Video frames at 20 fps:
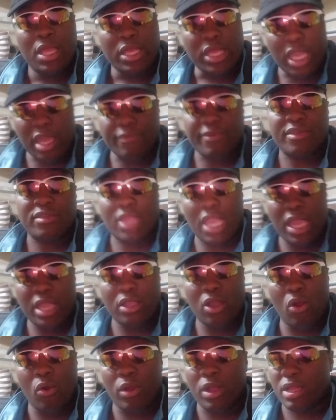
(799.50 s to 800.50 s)
keep this
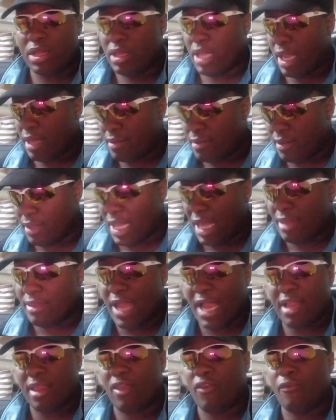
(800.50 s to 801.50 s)
thing going. Let's
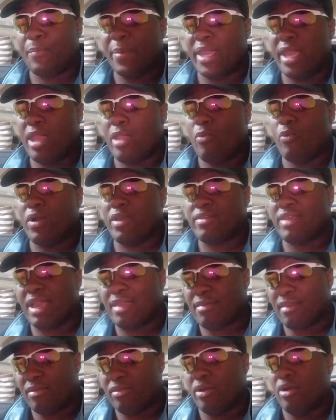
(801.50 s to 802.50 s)
let this be what
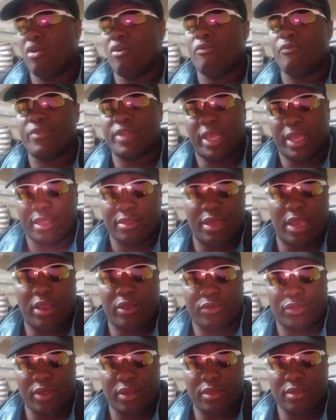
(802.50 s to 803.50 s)
sets the tone for the
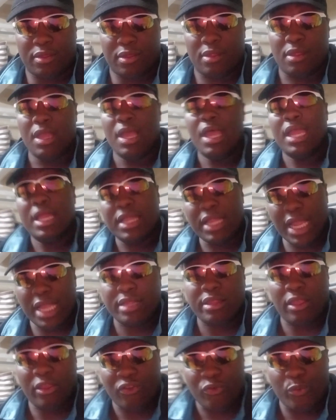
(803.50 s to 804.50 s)
entire season.
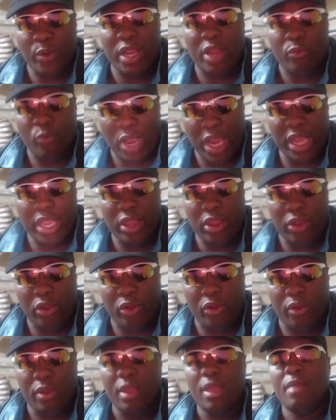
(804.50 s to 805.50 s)
Let this win right
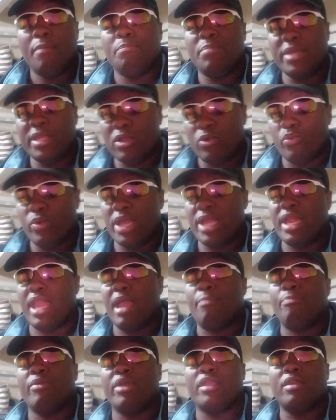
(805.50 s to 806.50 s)
here be the win
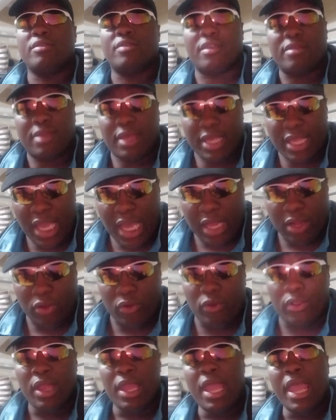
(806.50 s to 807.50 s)
that brings us
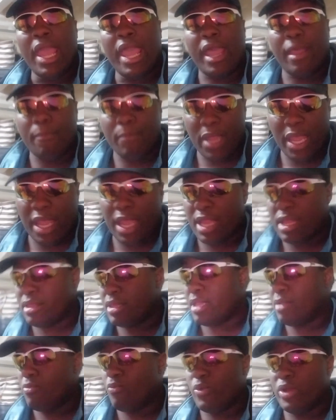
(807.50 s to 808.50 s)
together,
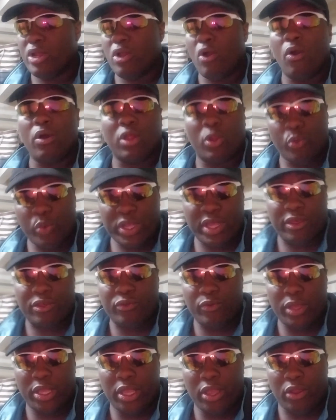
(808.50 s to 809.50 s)
and we go on a winning
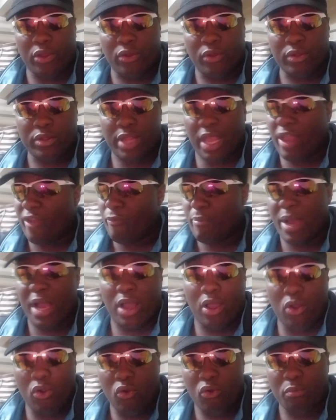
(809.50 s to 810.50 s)
streak here. That's
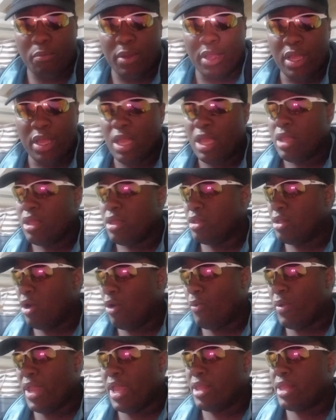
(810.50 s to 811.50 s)
my hope. You
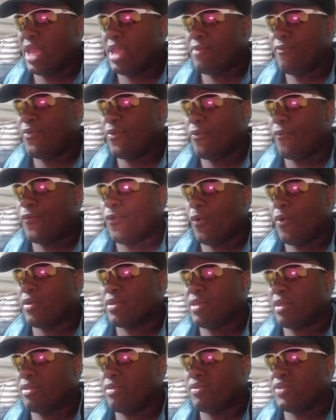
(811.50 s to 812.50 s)
know, for
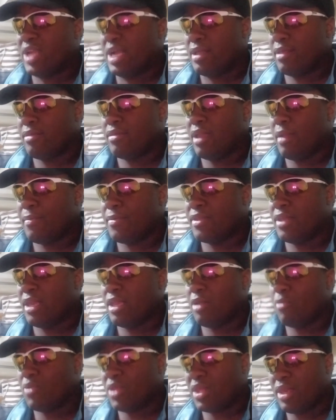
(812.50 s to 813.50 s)
us in
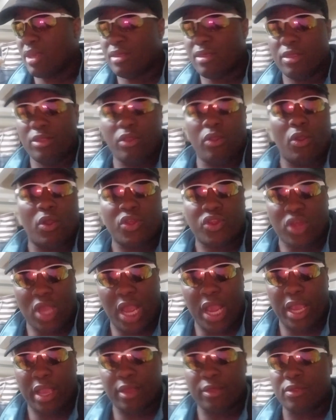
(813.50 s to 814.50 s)
2017, it was against the New York
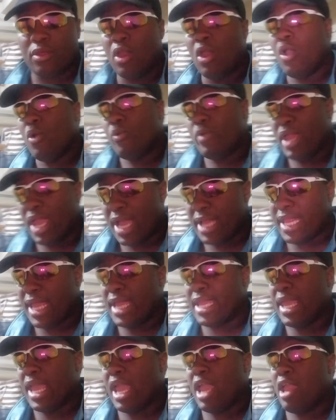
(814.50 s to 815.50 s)
Giants. We had
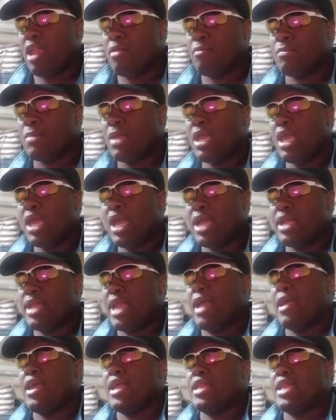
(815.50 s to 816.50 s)
that game, and
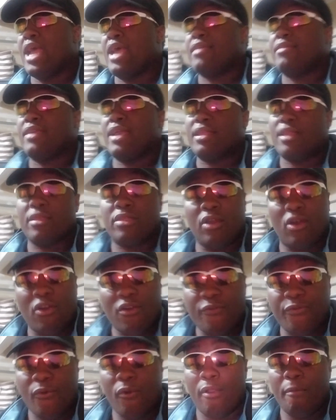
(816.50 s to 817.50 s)
that set the
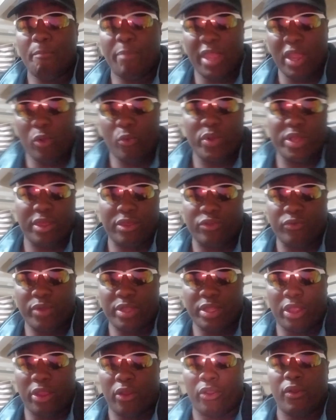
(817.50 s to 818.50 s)
tone for a big winning
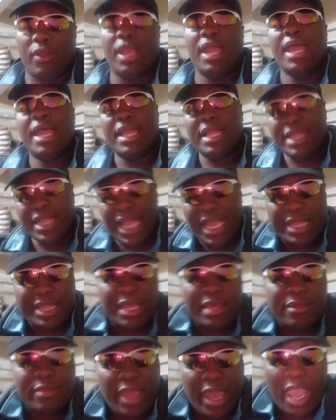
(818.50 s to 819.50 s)
streak there. Let
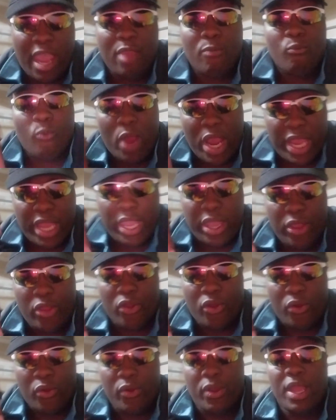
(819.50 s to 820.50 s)
this game right
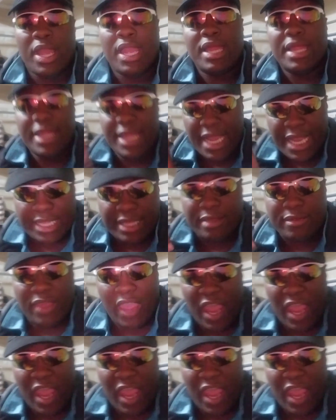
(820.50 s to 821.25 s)
here set